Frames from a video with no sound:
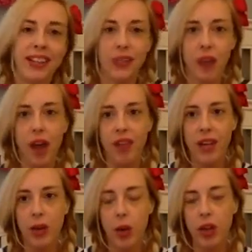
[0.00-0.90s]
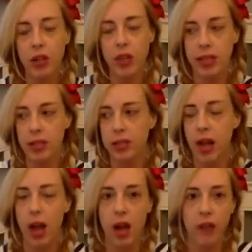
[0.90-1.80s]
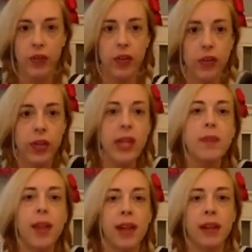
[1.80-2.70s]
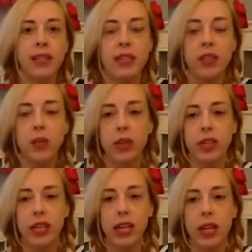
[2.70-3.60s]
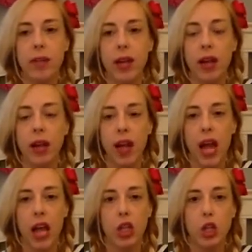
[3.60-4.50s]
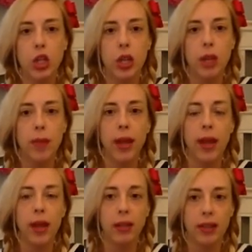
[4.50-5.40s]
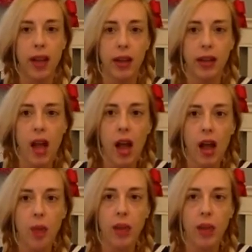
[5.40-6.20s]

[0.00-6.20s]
If you have any questions, feel free to email us at d4demail@gmail.com,